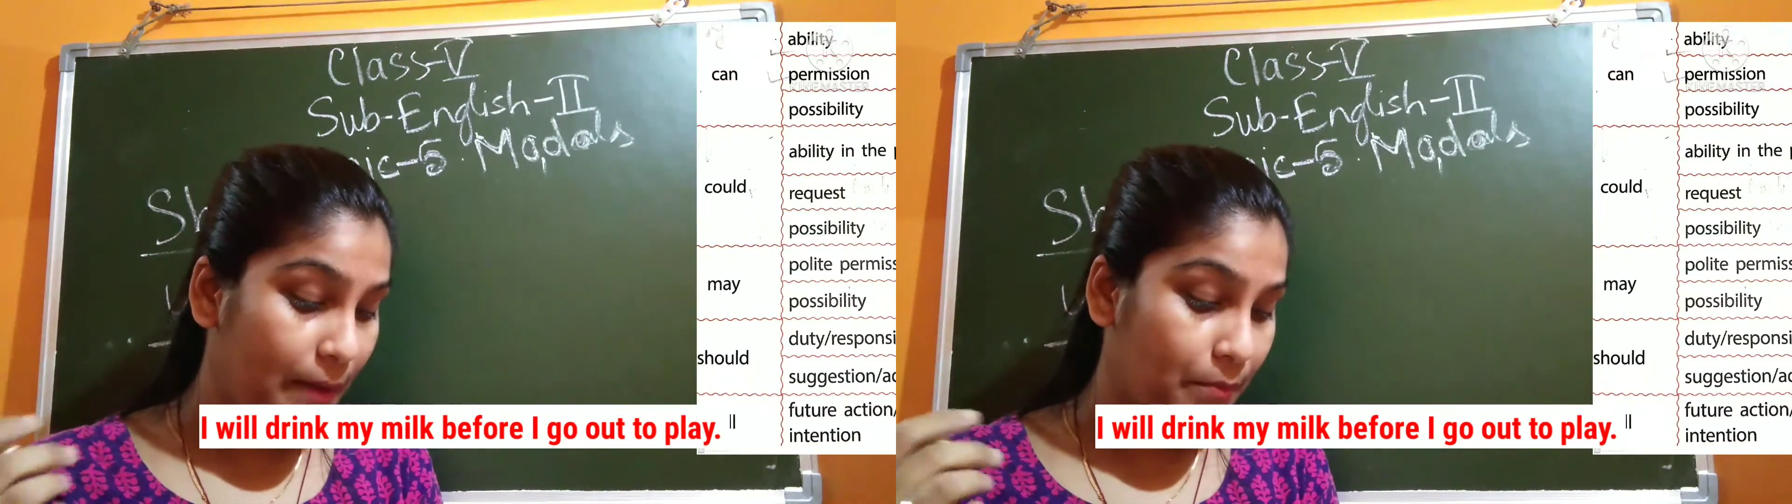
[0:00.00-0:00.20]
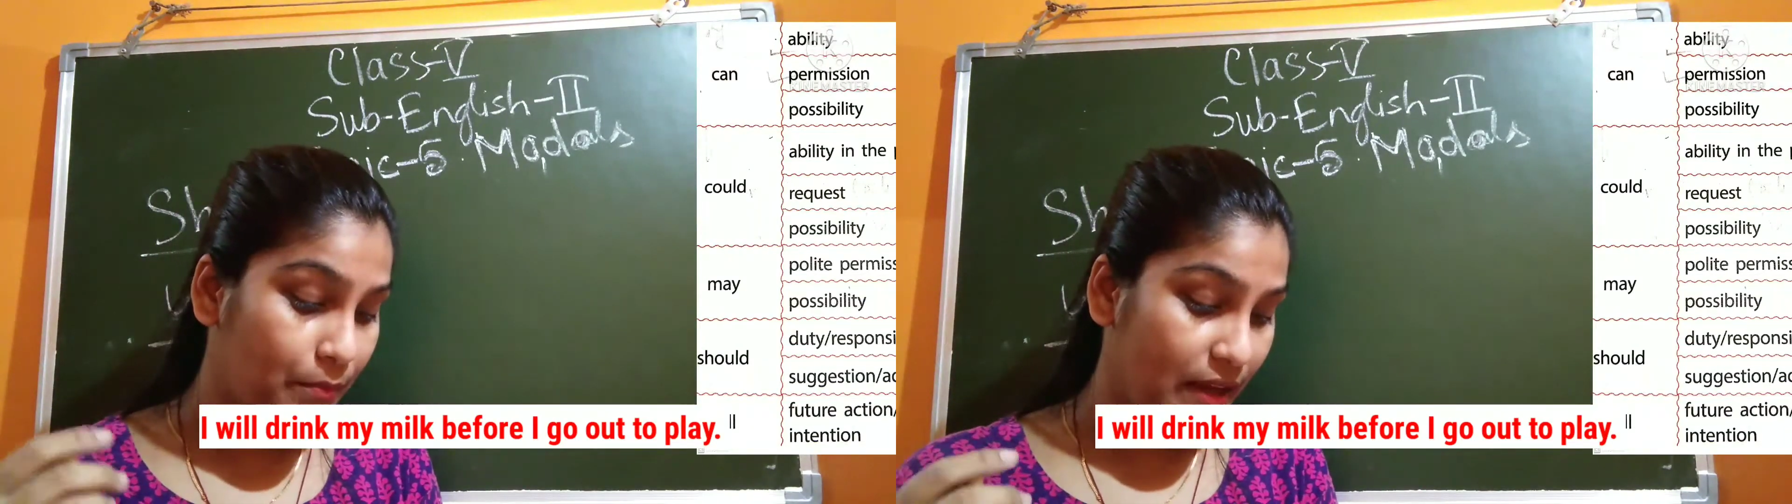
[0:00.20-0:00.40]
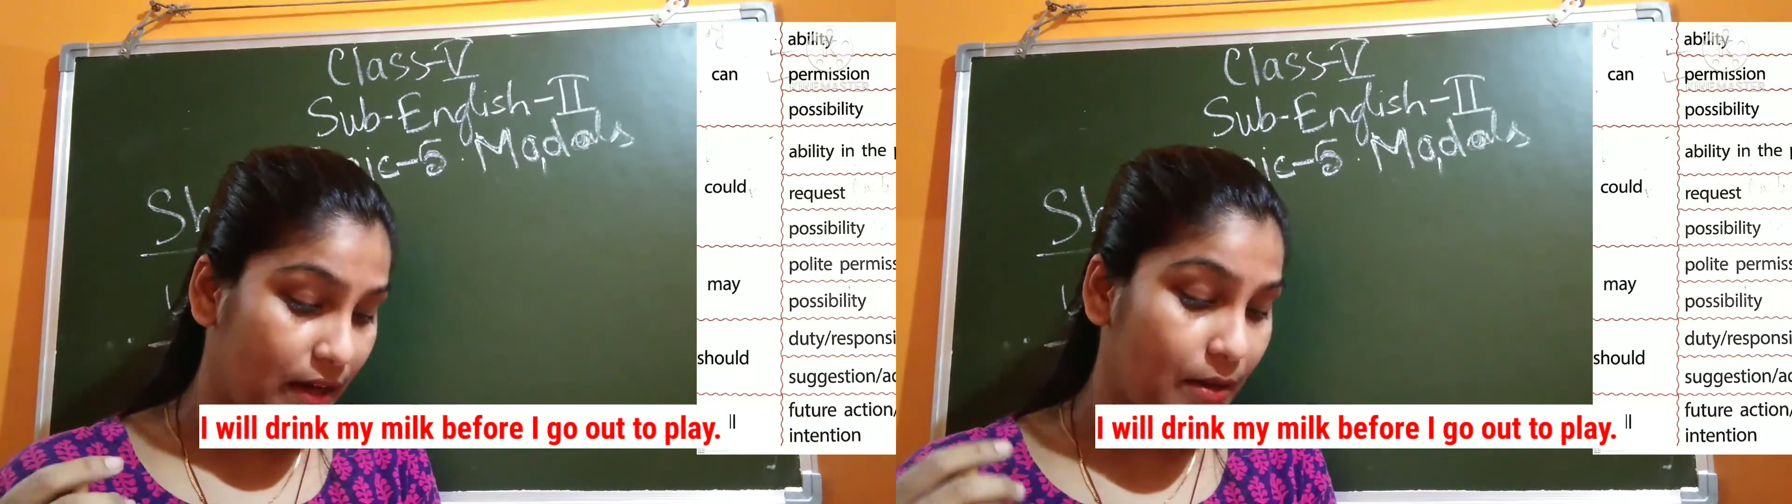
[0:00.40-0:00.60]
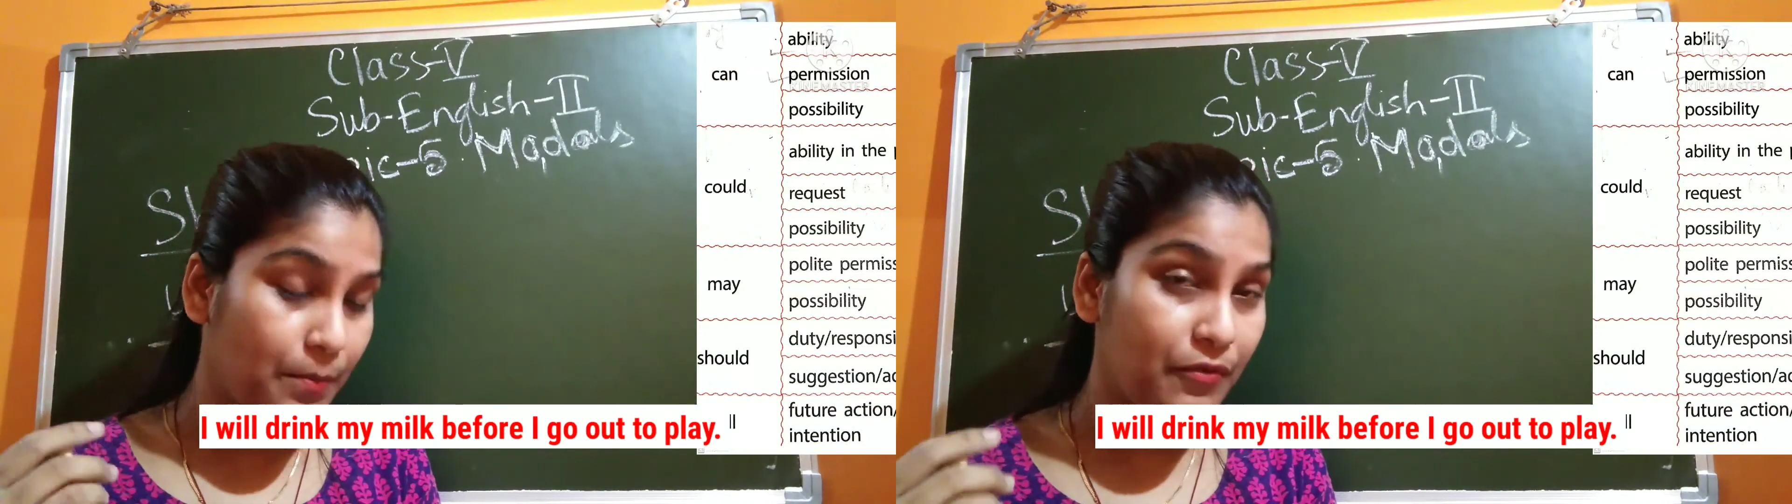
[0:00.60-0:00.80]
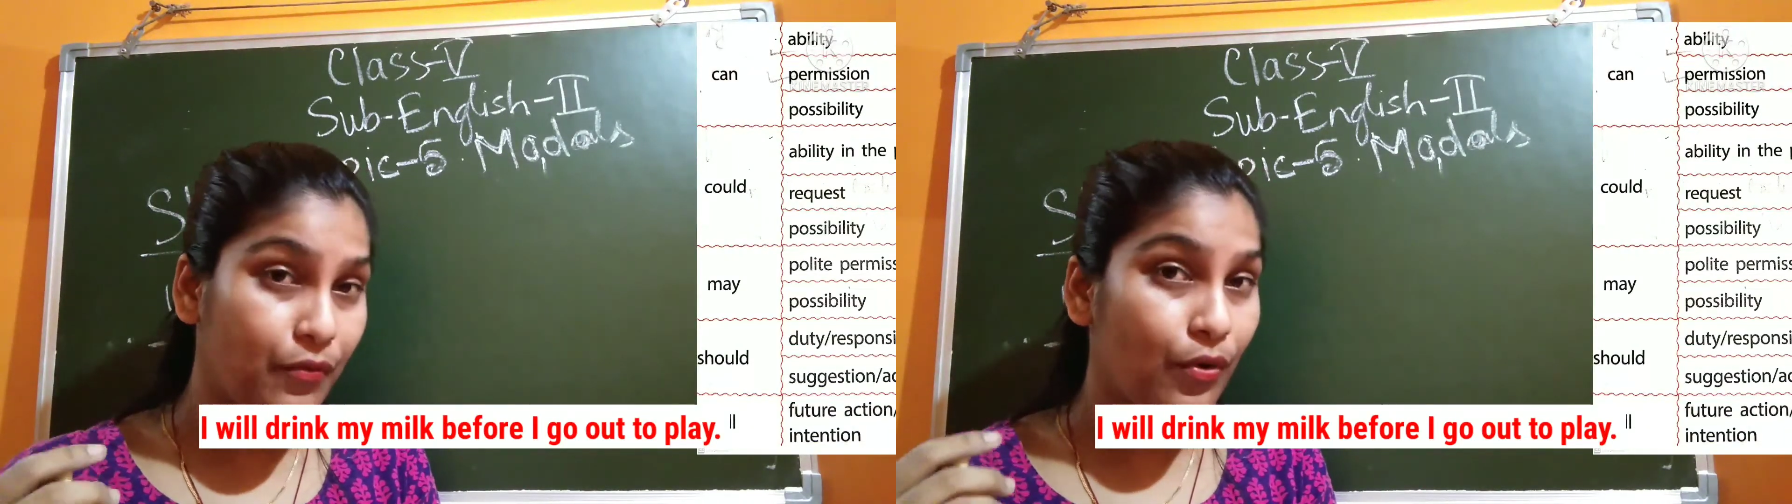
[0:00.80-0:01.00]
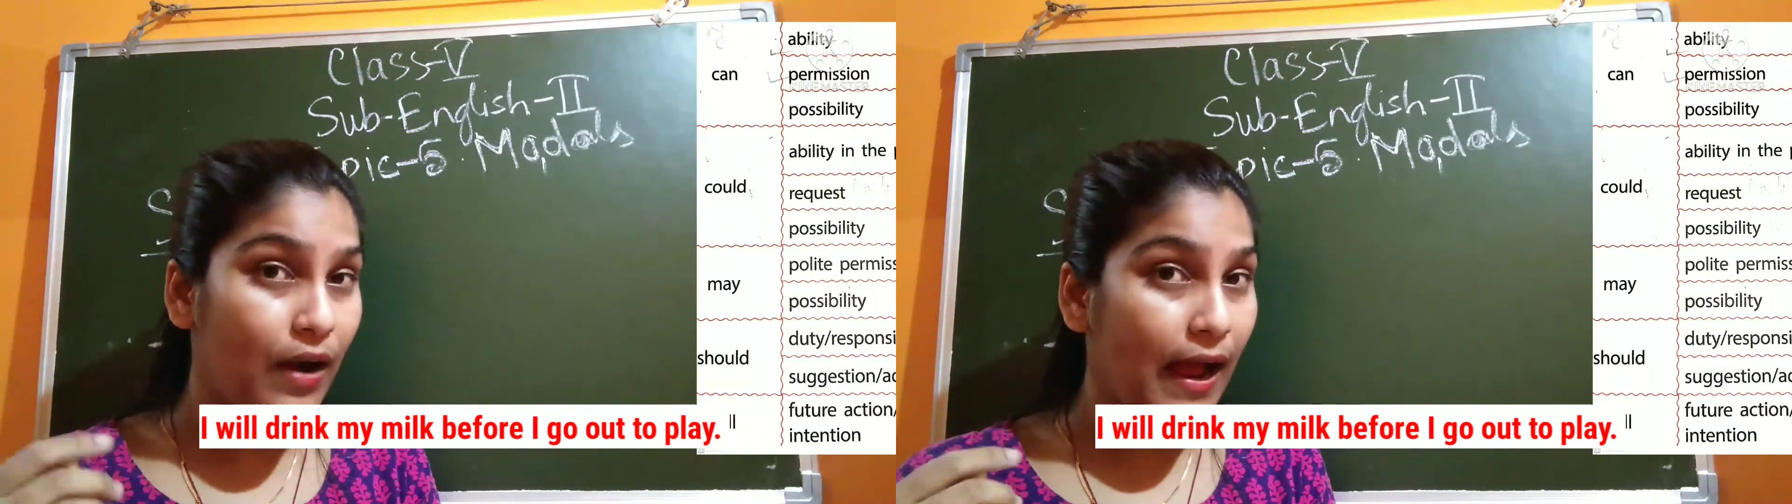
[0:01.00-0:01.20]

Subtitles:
milk before